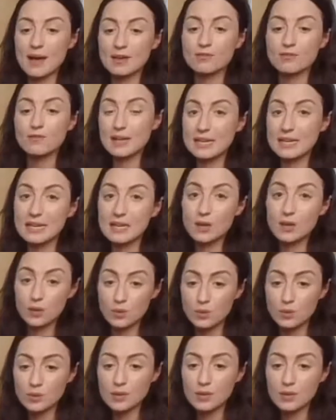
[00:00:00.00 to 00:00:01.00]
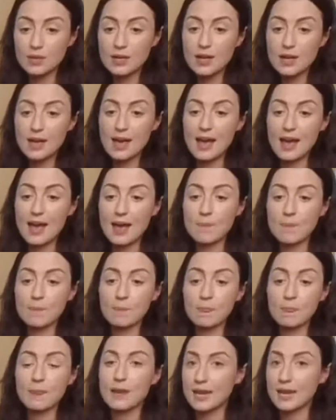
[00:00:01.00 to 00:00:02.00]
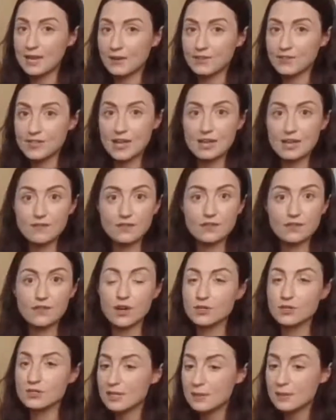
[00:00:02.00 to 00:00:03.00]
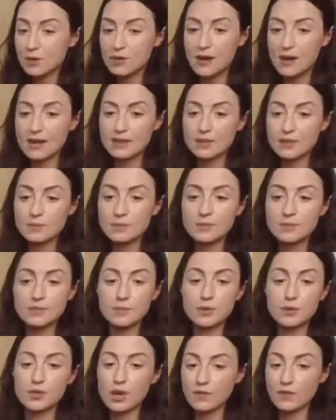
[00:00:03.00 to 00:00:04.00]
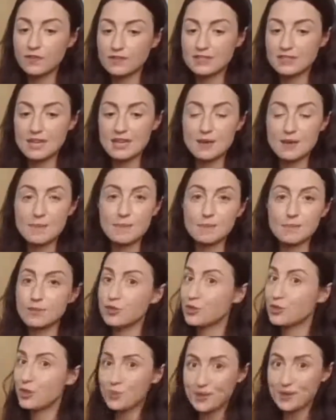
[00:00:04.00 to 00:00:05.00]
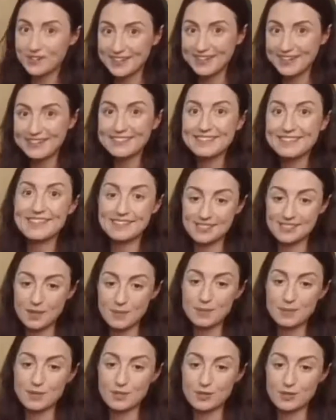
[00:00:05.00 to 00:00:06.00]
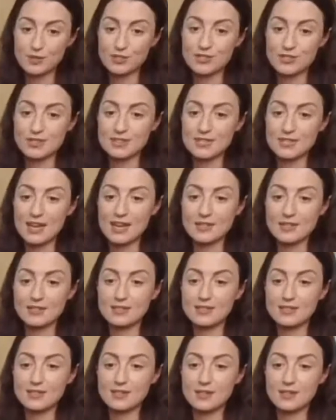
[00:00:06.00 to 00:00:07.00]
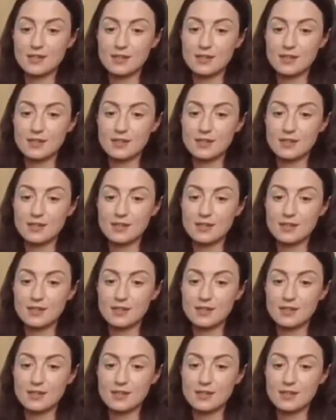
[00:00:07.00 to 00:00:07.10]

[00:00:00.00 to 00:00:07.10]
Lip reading: bag really low. Like I've said, if you've got similar items but not the same, don't worry, these can be used instead.